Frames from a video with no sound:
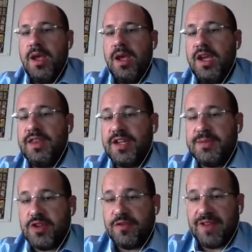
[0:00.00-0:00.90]
In
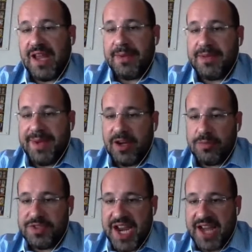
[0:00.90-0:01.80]
terms of climate bank
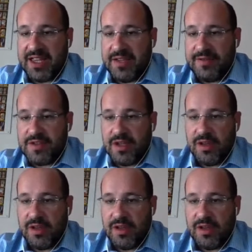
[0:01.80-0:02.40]
objectives,